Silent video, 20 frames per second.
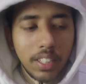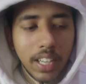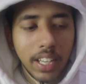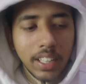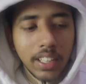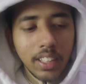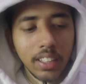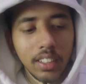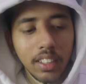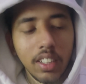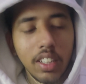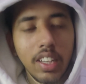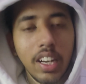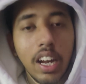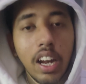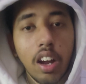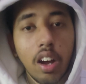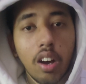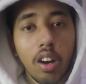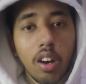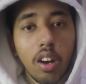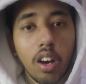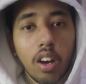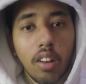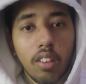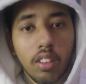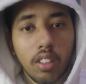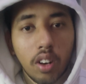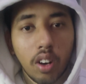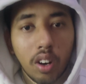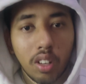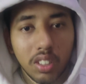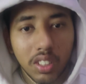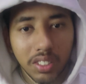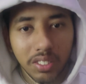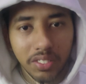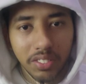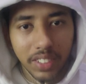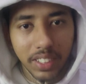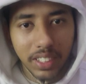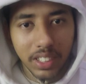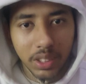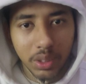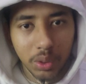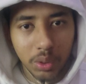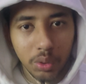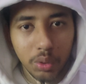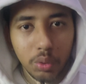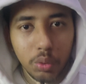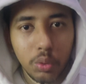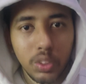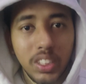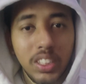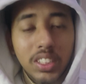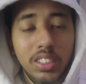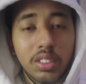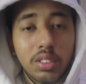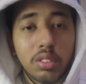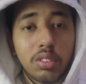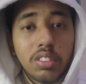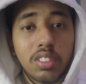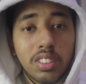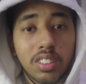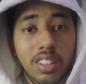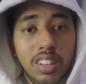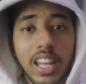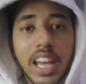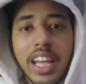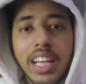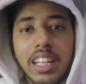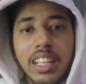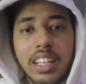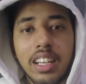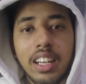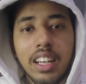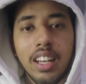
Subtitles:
Like there are the other friends too which do not like